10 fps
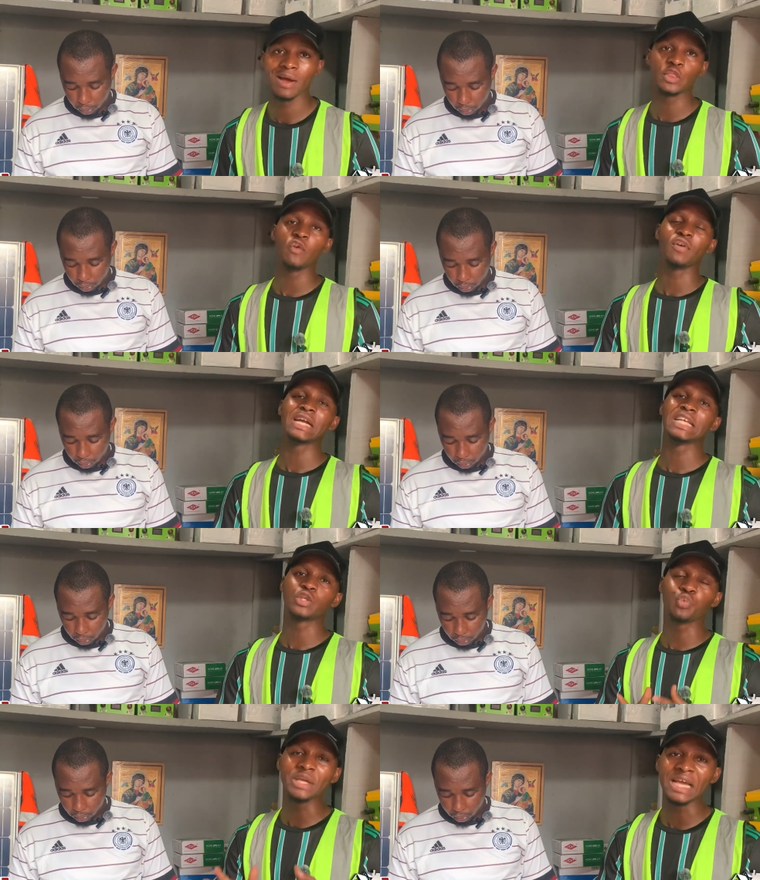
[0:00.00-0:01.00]
Speaker 1: And don't forget
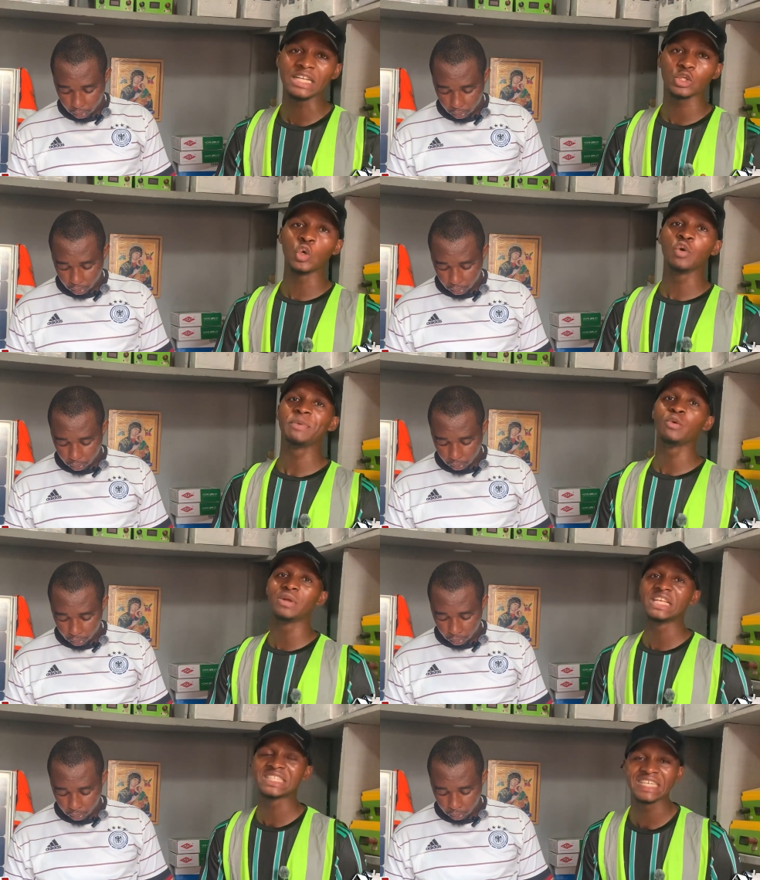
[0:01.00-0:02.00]
that we at OB
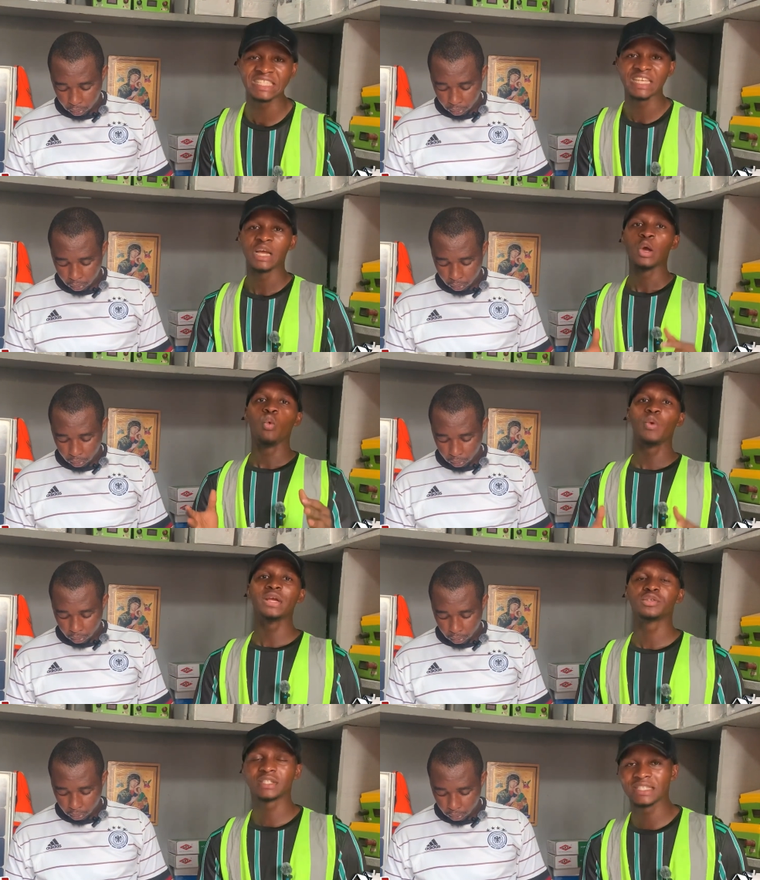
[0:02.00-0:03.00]
Real Estate
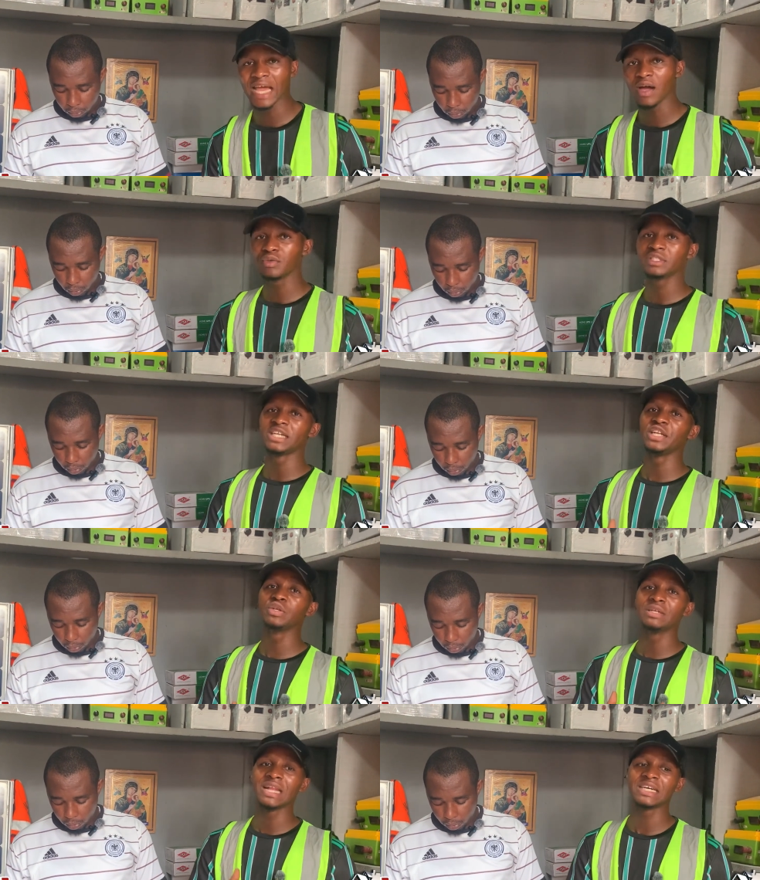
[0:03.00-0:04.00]
will sell
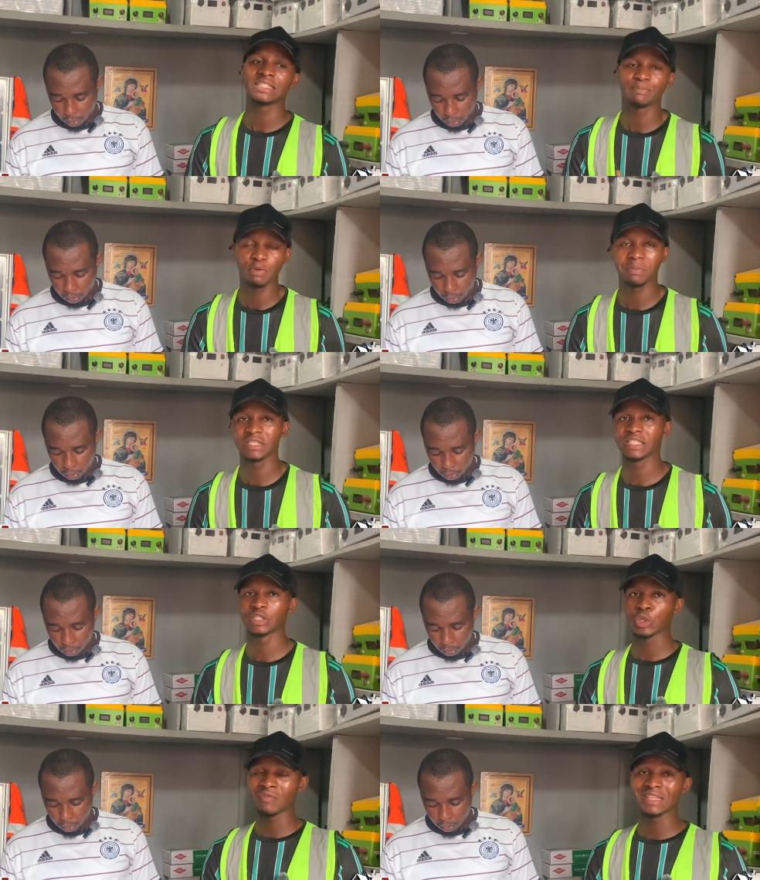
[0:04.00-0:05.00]
genuine lands and
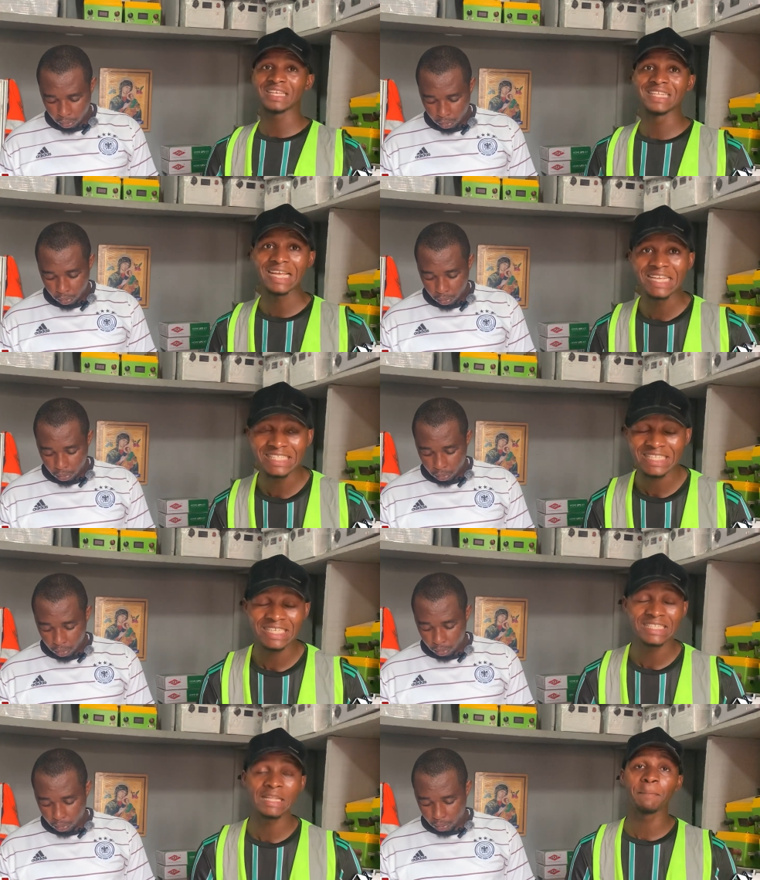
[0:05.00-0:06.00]
properties over there in the eastern
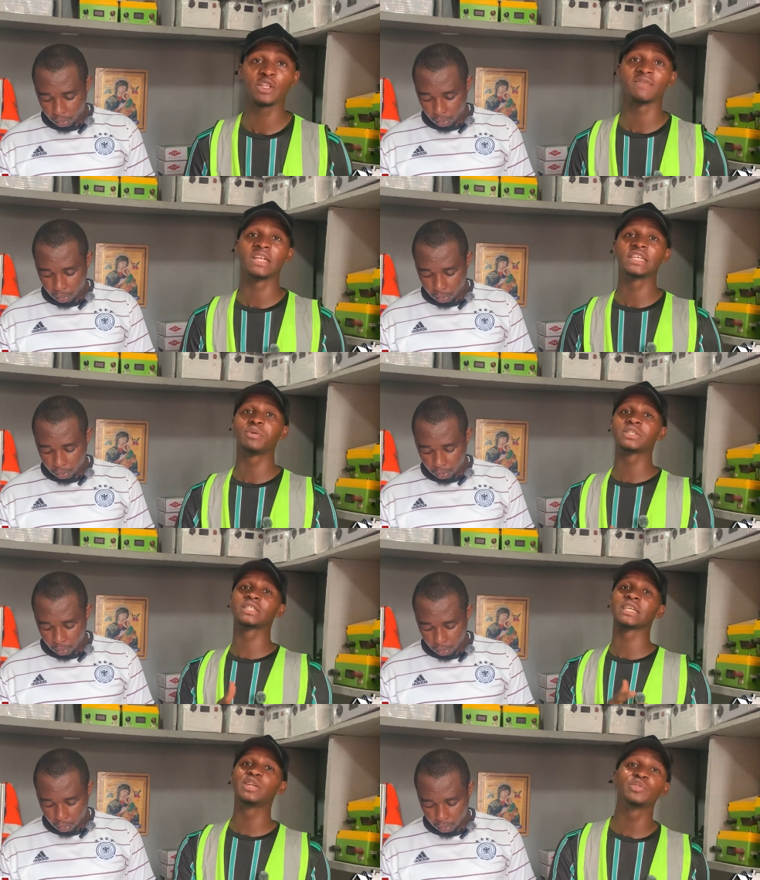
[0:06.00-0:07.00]
part of Nigeria, which
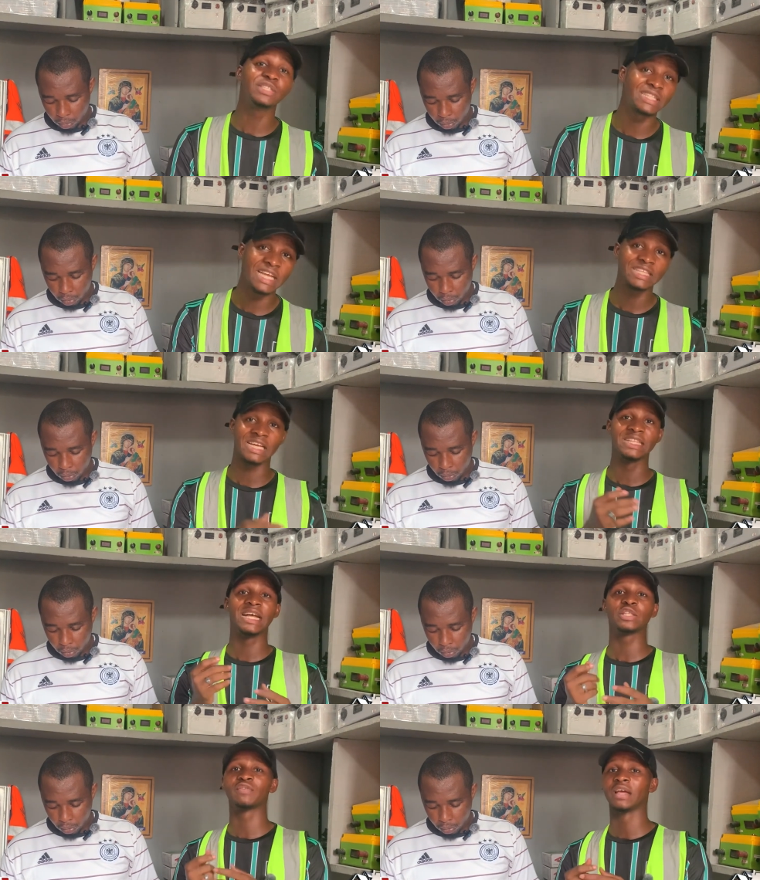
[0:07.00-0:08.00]
is Enugu State and
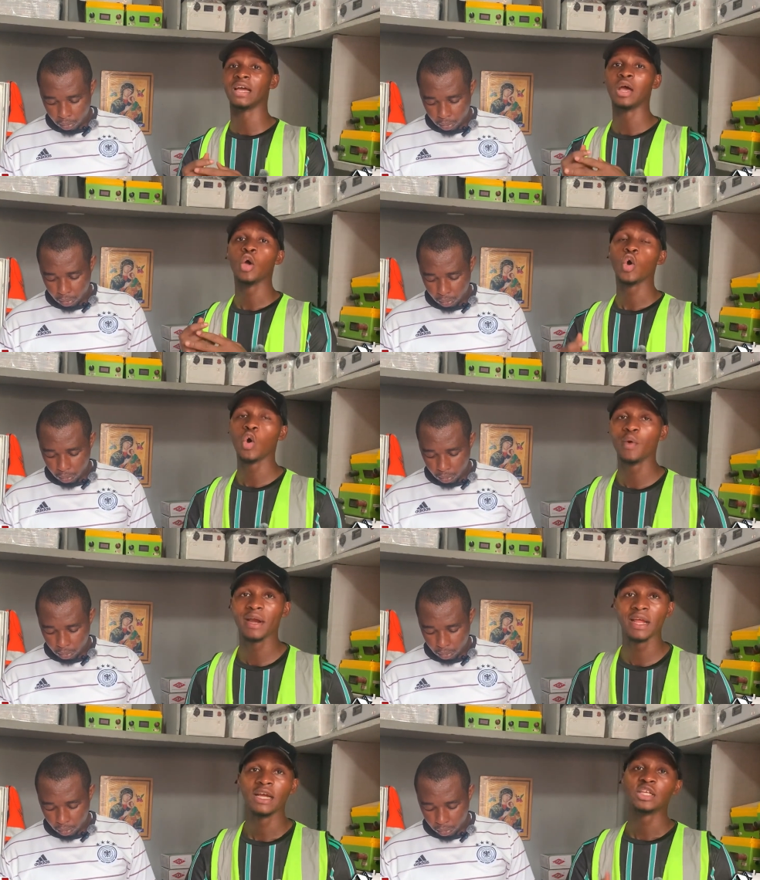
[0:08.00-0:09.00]
that of
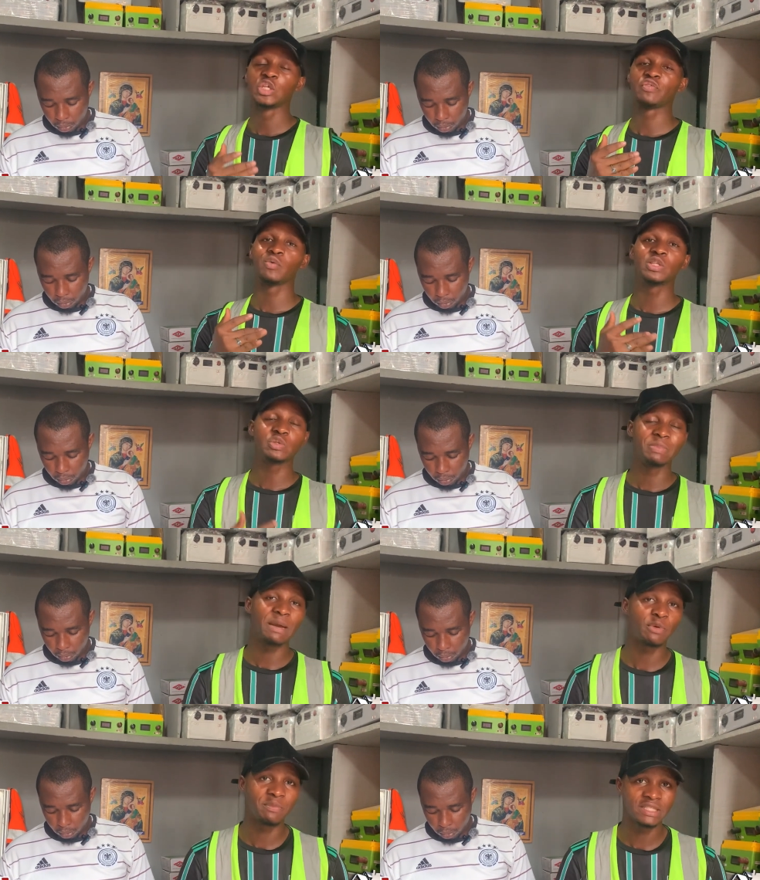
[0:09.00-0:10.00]
Owerri. So if you want to
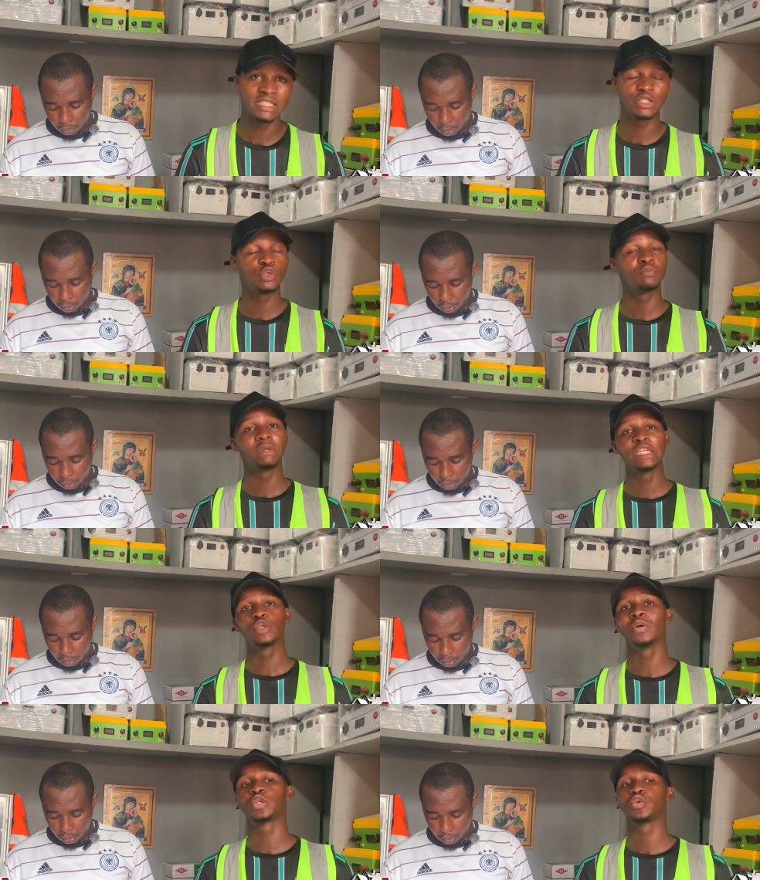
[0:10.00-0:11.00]
buy property too, please
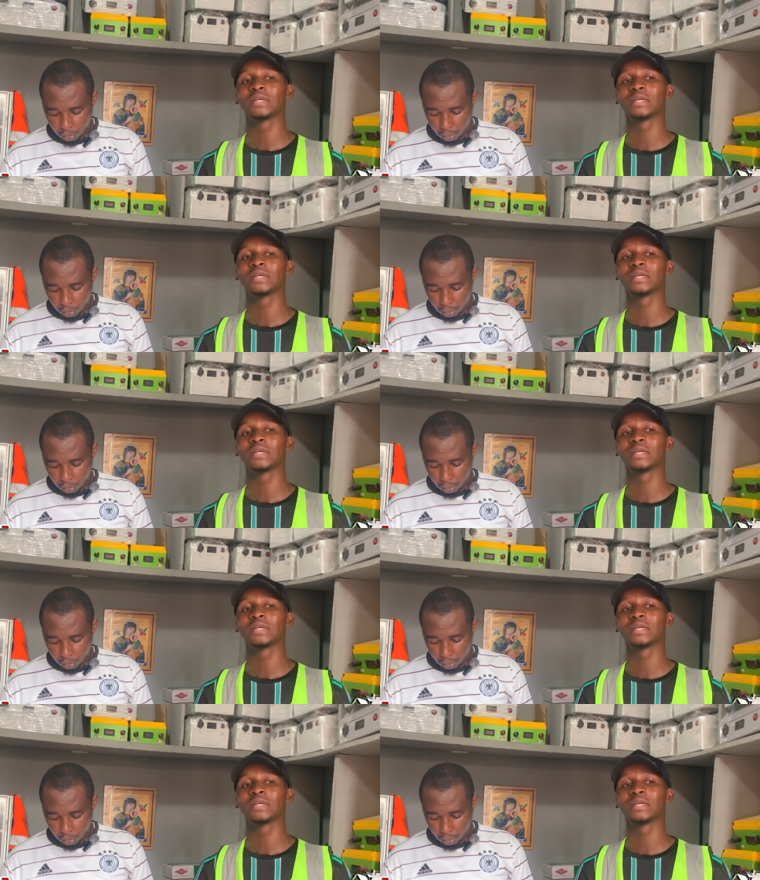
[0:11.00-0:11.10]
do go to reach